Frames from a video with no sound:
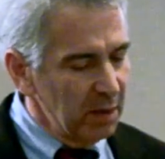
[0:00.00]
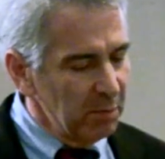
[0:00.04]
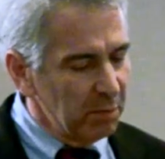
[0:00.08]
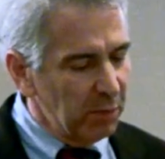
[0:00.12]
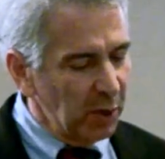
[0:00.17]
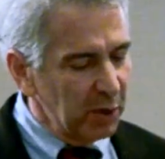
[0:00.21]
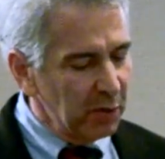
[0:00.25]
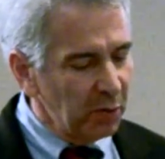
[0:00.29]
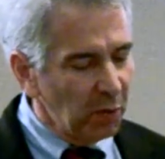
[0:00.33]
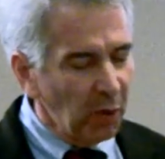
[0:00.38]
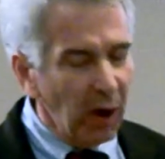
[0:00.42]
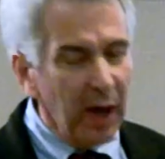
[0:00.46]

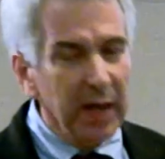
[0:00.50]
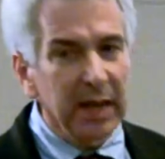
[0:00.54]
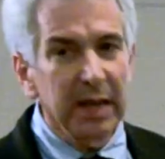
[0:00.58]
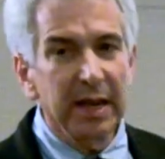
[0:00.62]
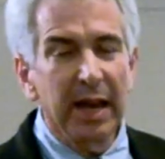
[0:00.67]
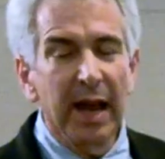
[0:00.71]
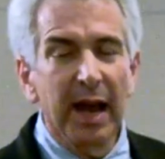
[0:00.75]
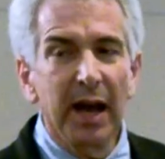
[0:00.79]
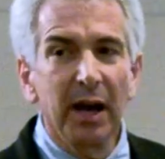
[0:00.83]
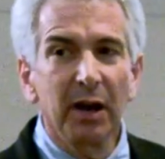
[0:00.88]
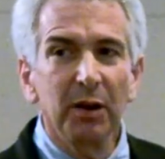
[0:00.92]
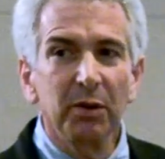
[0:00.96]
But right
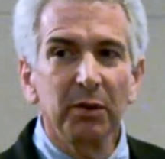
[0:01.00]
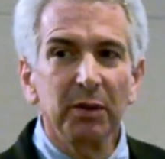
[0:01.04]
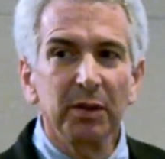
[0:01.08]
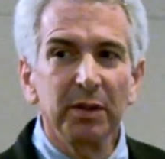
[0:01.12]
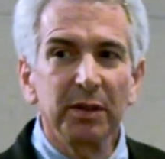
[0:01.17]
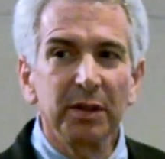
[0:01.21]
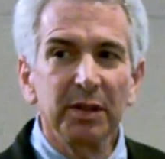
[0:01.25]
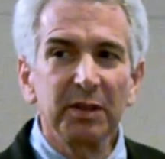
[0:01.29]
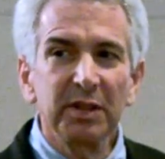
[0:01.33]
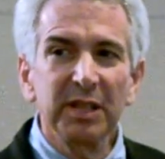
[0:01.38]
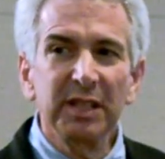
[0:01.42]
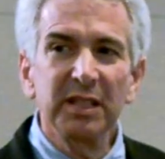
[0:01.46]
now,
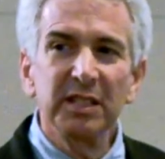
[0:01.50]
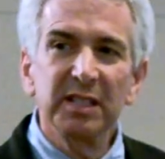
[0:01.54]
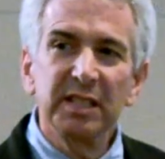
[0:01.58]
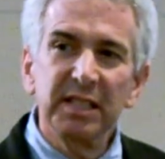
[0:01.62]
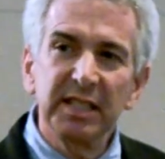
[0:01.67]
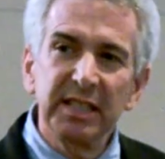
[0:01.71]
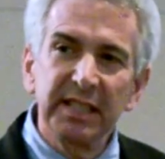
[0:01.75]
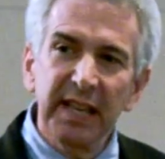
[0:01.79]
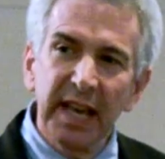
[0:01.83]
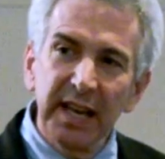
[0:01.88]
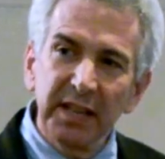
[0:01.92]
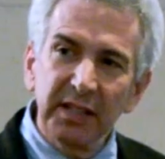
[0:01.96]
the
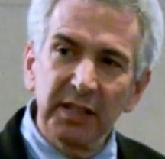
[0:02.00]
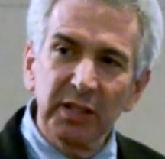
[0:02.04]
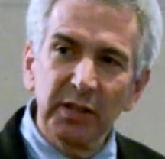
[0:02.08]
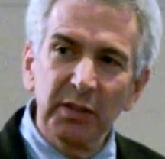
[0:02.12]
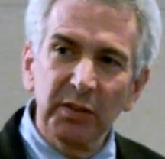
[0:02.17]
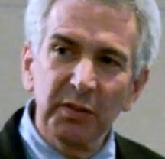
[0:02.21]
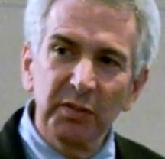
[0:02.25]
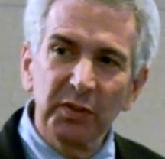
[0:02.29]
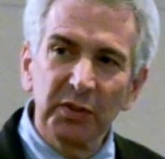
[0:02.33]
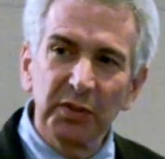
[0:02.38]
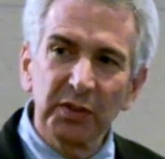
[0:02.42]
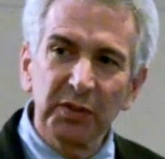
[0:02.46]

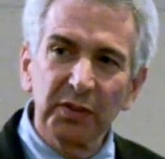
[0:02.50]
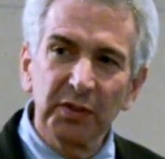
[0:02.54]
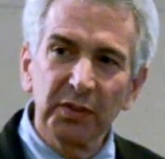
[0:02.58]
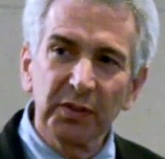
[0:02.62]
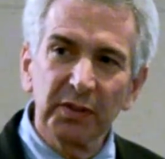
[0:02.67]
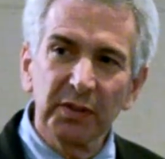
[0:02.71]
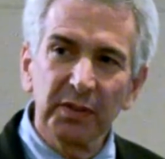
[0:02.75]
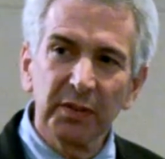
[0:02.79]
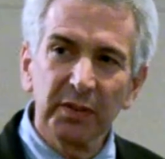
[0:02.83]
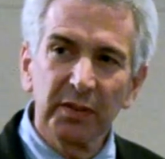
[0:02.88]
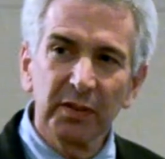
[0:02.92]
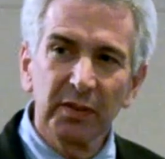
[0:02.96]
incentives
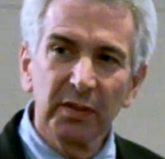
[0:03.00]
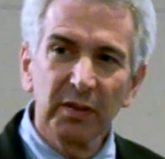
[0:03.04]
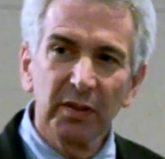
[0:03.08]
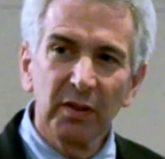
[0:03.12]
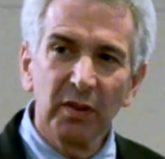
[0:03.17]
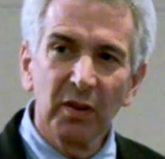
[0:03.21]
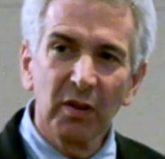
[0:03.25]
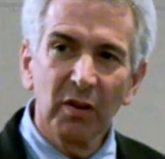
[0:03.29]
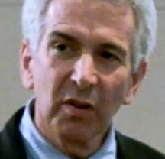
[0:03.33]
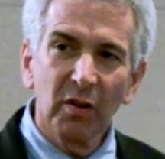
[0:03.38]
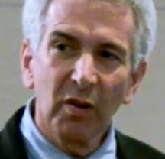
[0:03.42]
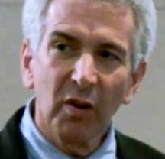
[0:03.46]

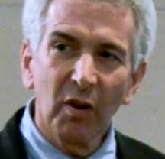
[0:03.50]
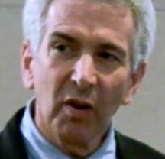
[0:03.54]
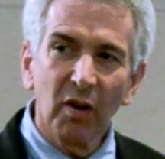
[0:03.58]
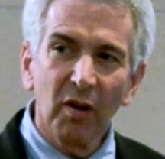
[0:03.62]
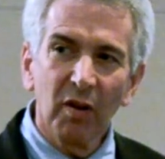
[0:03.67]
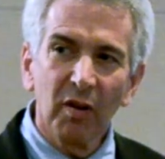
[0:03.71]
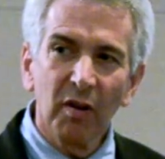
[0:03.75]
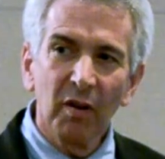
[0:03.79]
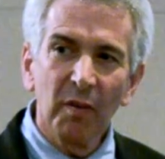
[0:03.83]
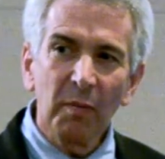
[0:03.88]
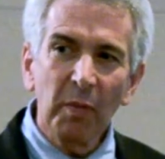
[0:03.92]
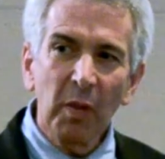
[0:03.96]

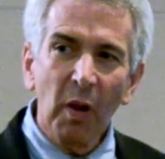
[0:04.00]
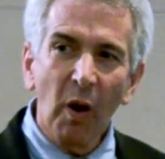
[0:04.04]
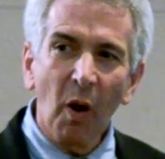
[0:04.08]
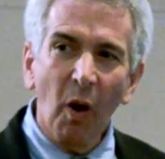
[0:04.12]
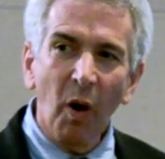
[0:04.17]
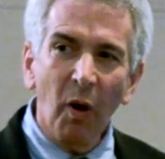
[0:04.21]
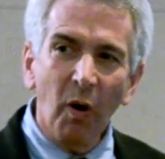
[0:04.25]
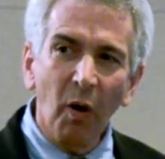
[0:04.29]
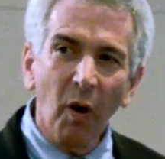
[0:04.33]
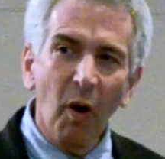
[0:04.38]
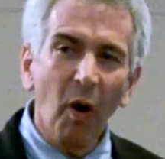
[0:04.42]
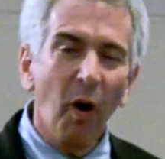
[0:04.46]

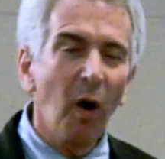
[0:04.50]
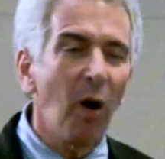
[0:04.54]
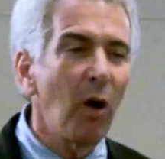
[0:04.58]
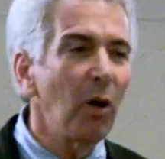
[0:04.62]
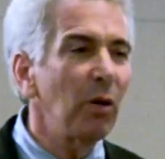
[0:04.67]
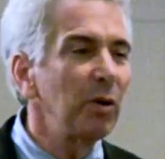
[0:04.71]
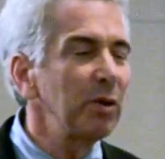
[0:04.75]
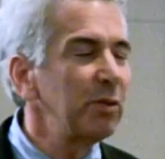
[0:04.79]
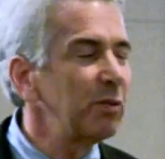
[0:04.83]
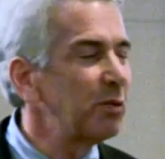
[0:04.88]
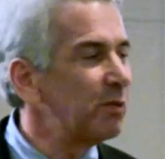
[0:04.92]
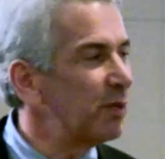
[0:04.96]
are
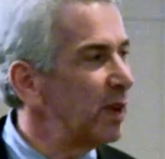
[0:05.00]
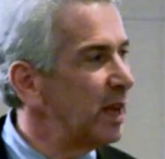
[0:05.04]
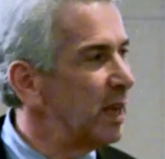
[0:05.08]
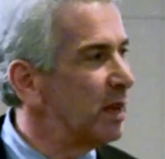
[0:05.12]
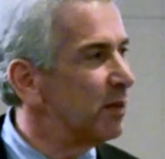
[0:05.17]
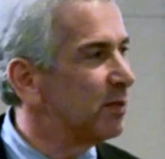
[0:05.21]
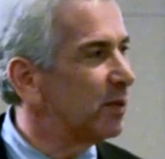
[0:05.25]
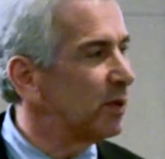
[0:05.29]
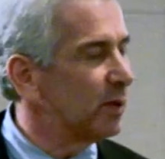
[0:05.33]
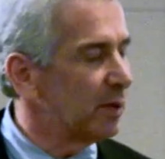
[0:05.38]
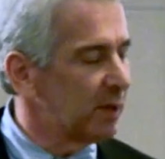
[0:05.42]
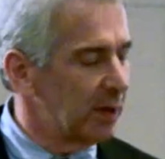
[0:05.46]
all in
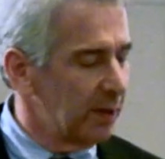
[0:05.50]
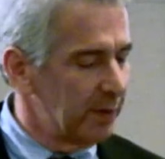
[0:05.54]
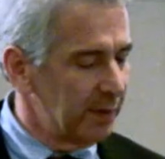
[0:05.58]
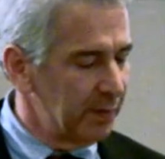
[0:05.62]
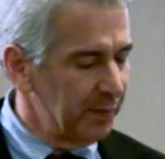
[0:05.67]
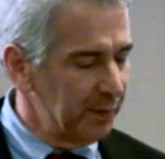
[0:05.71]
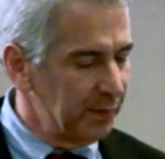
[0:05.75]
favor